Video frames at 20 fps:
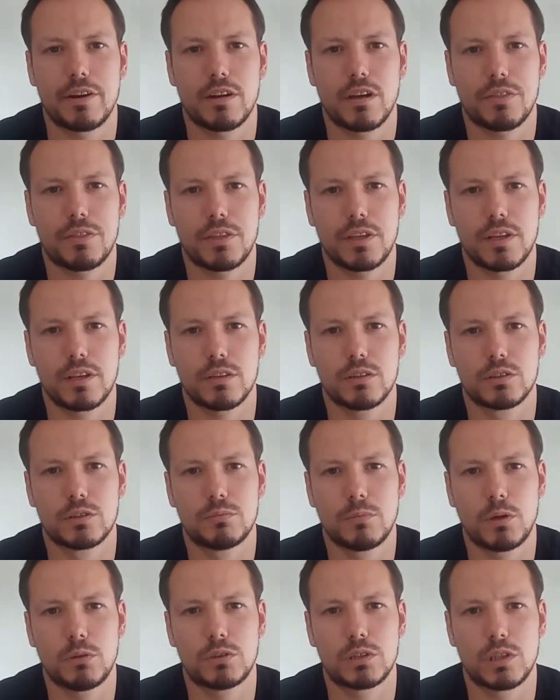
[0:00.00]
I think it was
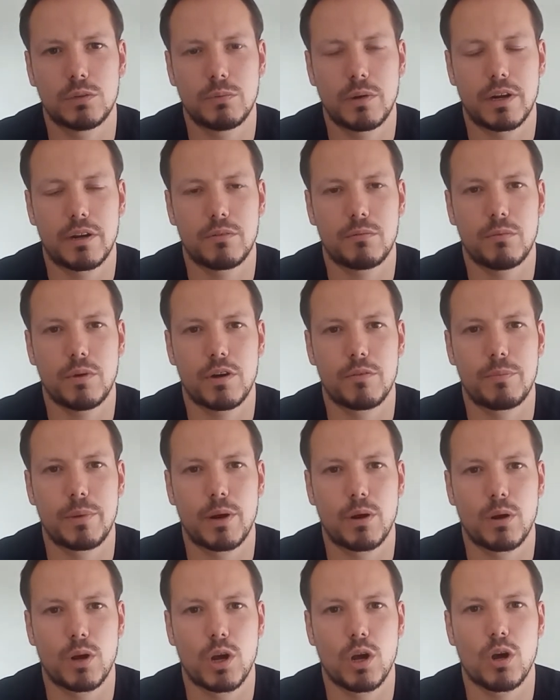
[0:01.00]
mostly when I've been
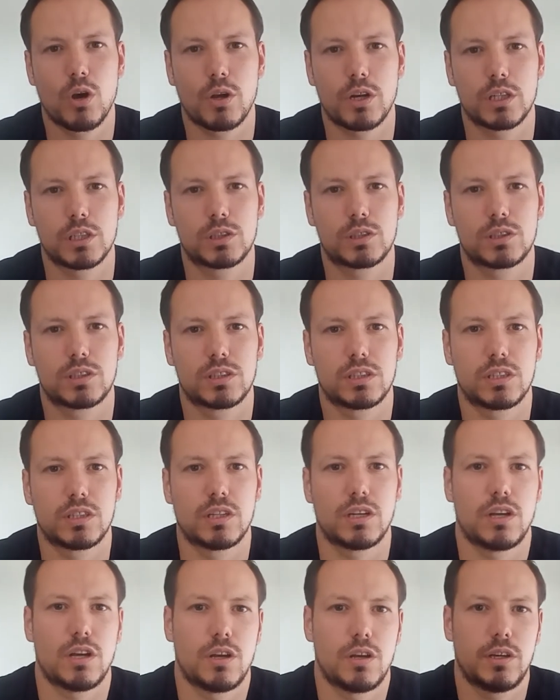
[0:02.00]
on guard is,
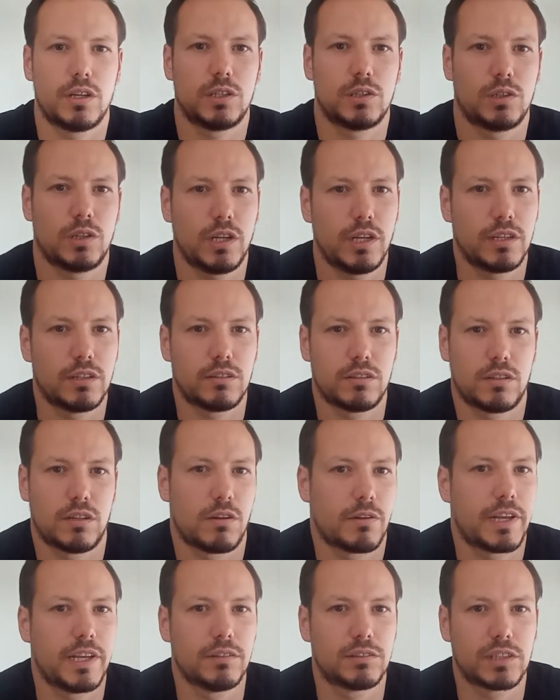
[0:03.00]
I
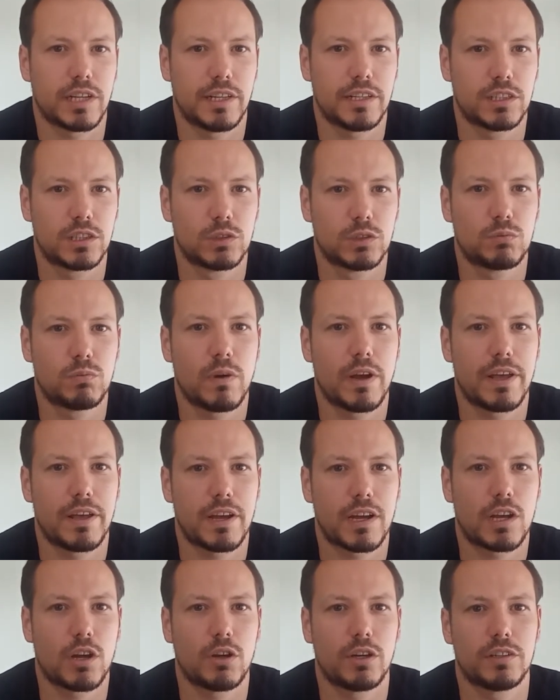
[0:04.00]
keep saying this is where I
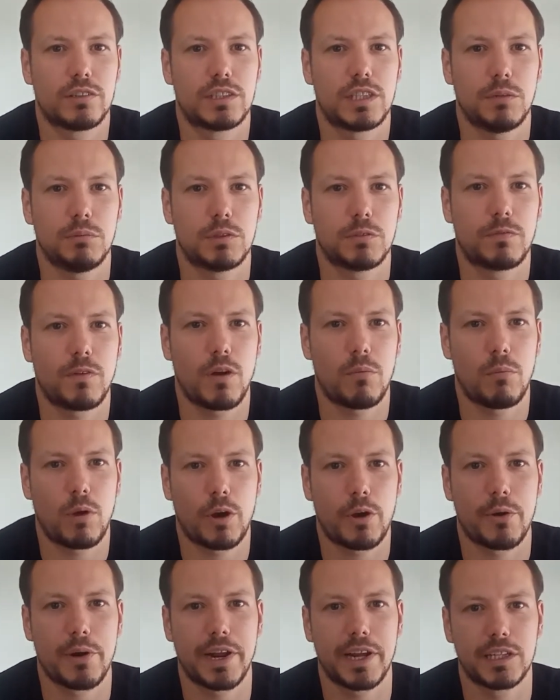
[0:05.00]
kind of seem to find my
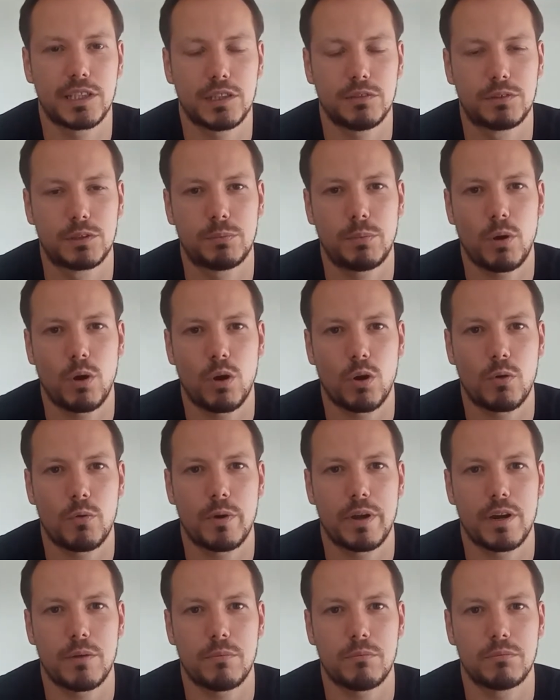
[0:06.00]
creative spark,
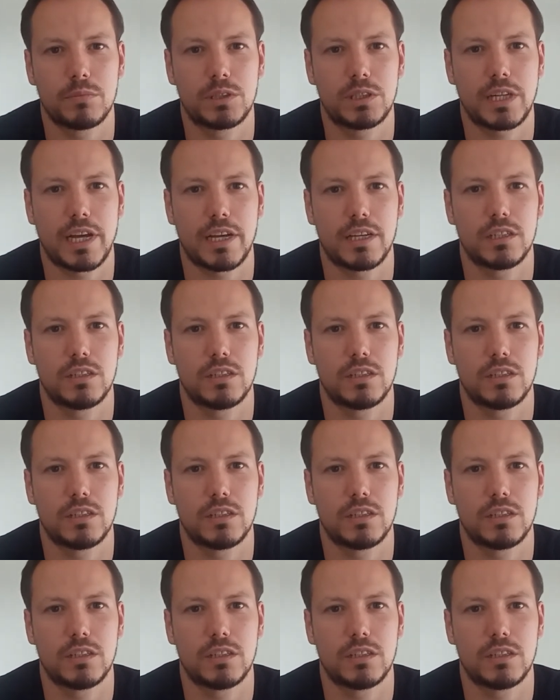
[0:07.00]
when I'm sat